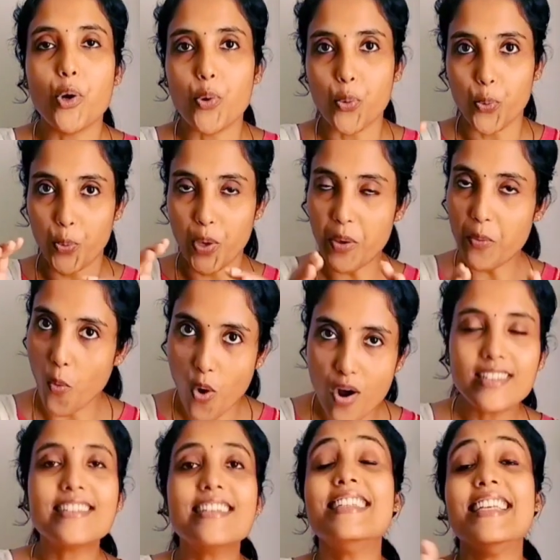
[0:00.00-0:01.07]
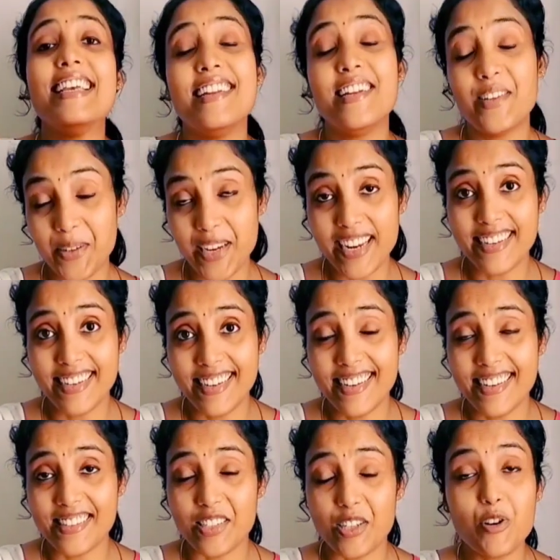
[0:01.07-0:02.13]
we want the DNA to get
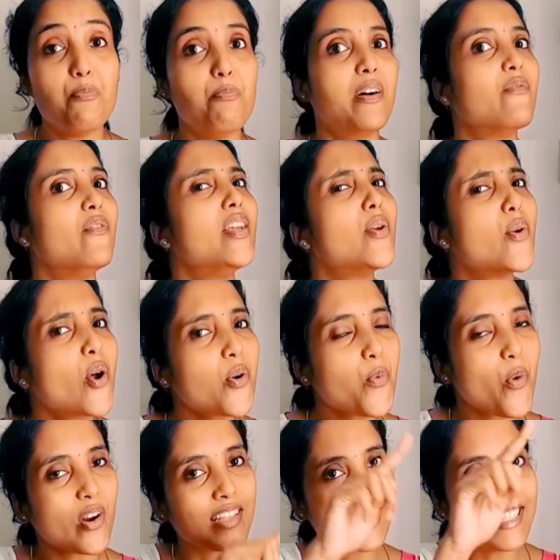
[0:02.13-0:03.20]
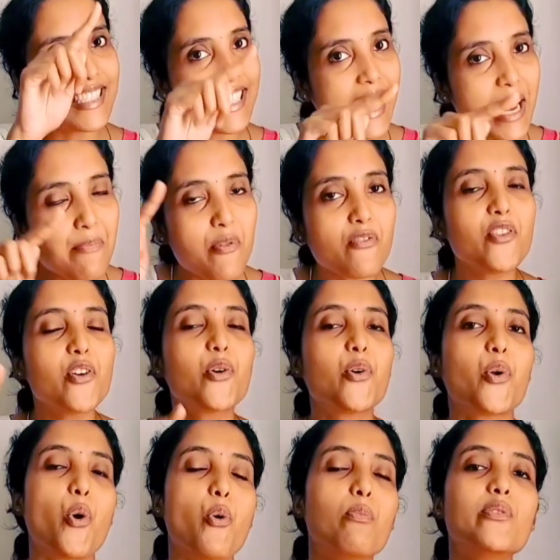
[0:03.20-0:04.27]
denatured, but we do not want the shape of the
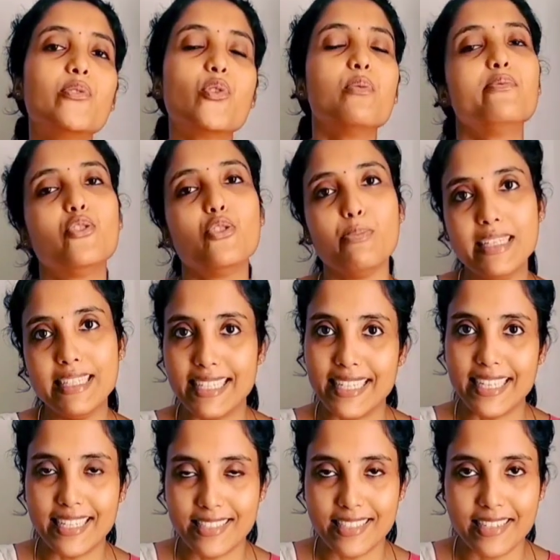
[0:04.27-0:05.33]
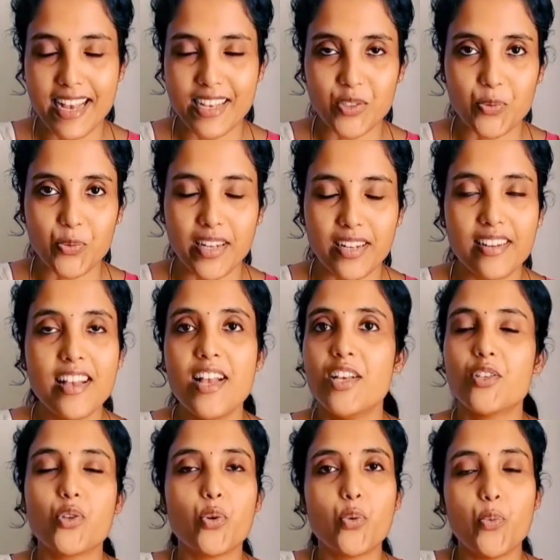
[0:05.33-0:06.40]
chromosome to be denatured as well.
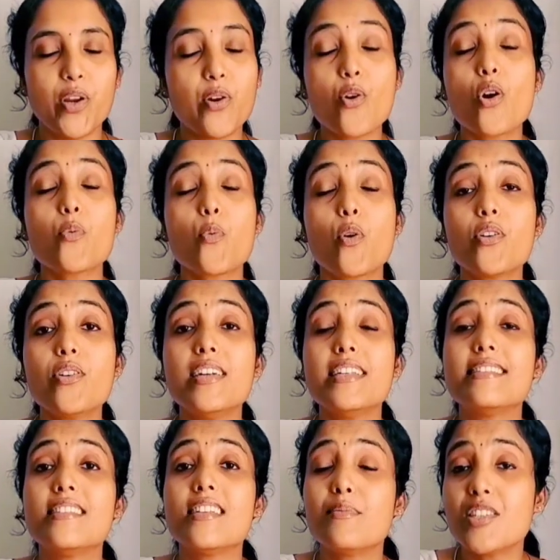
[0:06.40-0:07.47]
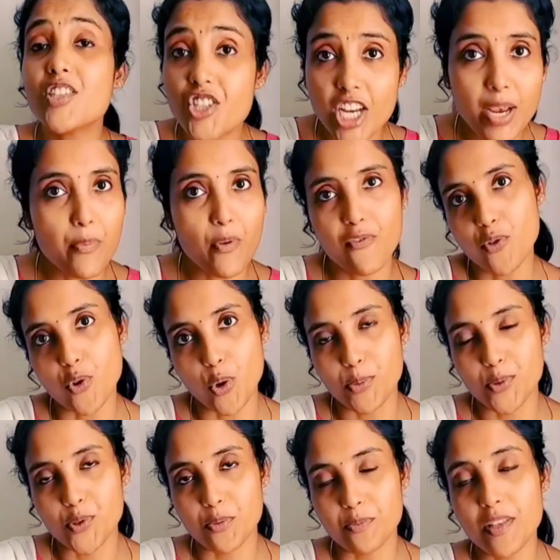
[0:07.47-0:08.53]
So we do not want to disturb the shape of
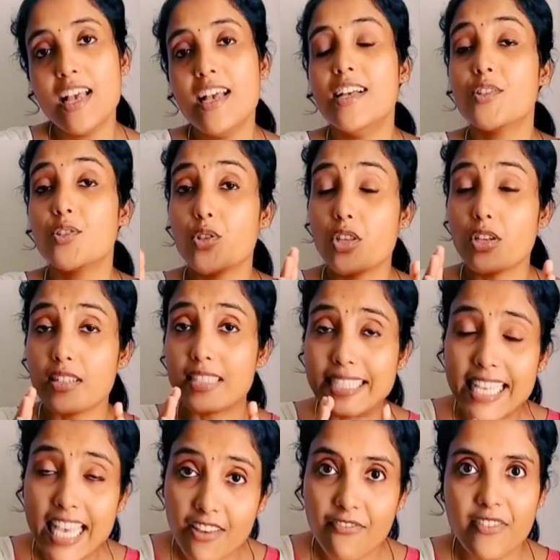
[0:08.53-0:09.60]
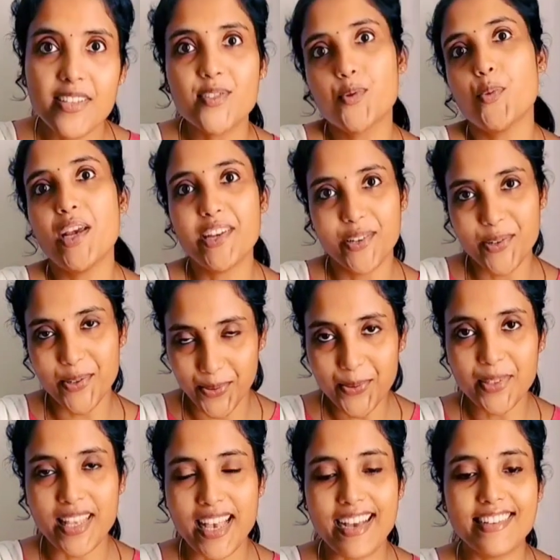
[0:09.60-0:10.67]
chromosome. So the safest way to do
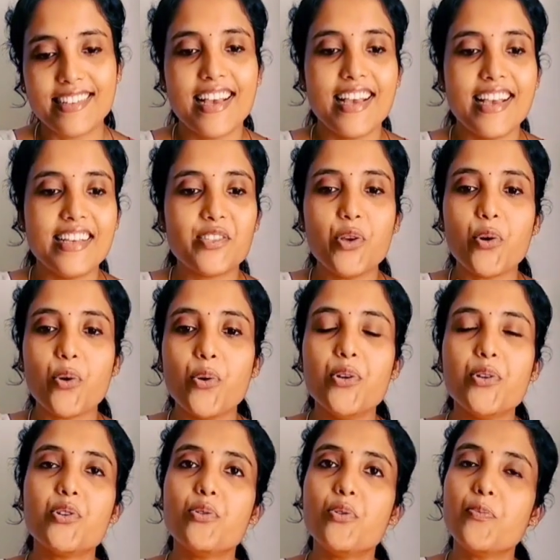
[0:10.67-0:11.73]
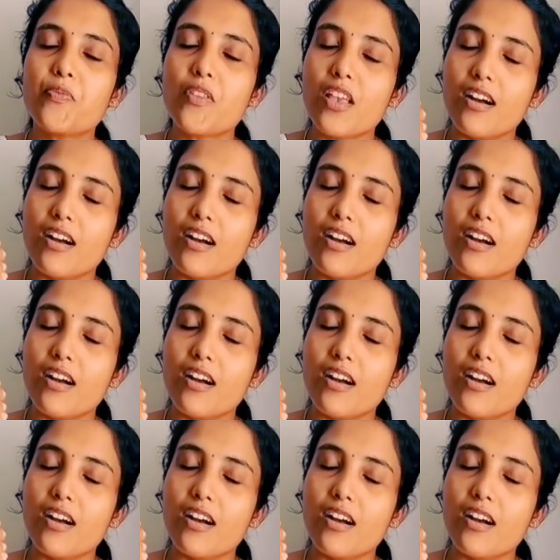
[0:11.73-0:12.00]
that is you're going to